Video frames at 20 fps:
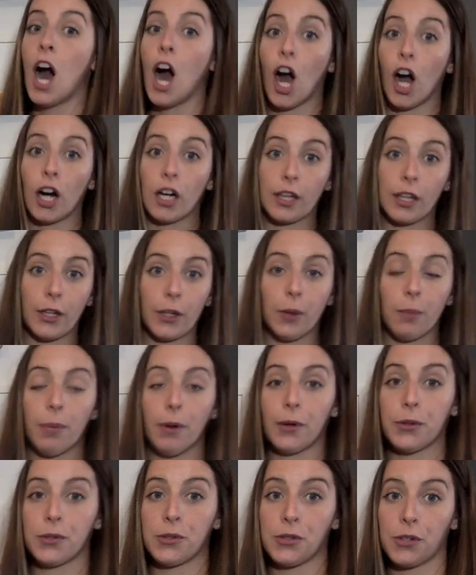our little
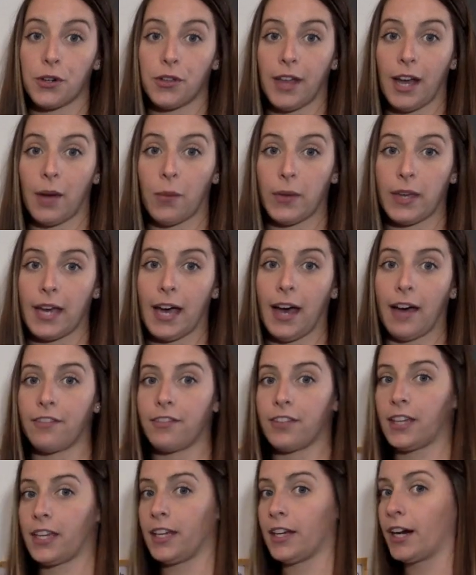poster that we
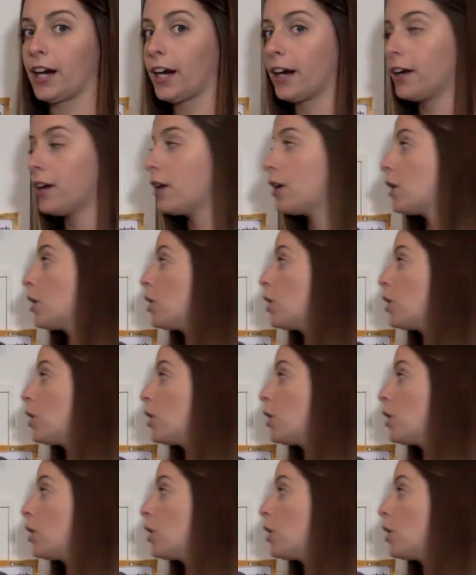have here.